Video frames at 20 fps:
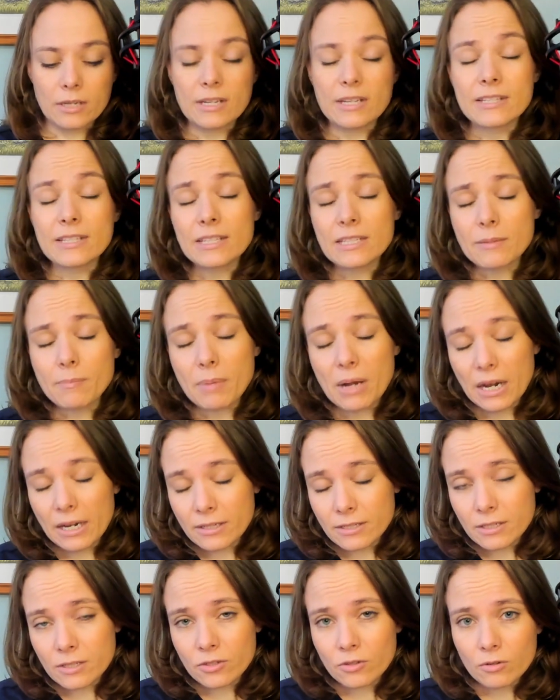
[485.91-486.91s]
Is this a
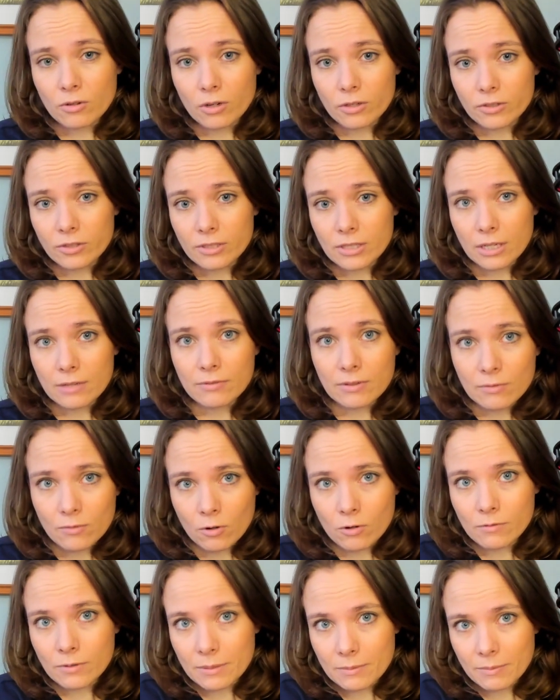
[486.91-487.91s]
Pisces you got yourself
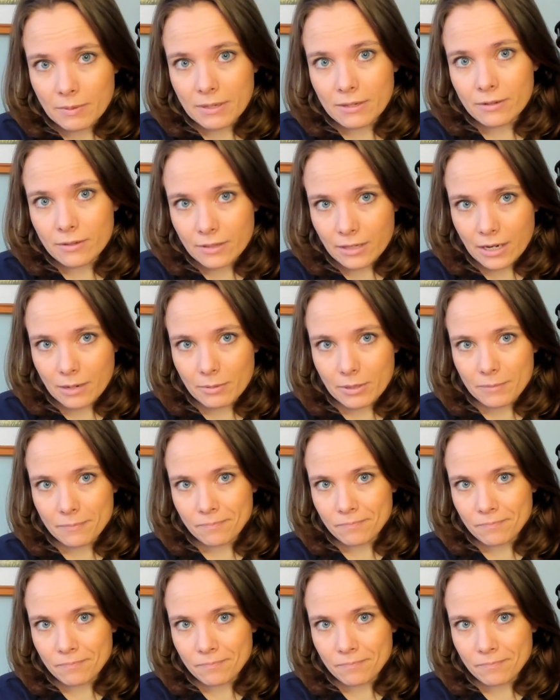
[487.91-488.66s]
involved with, Gabby?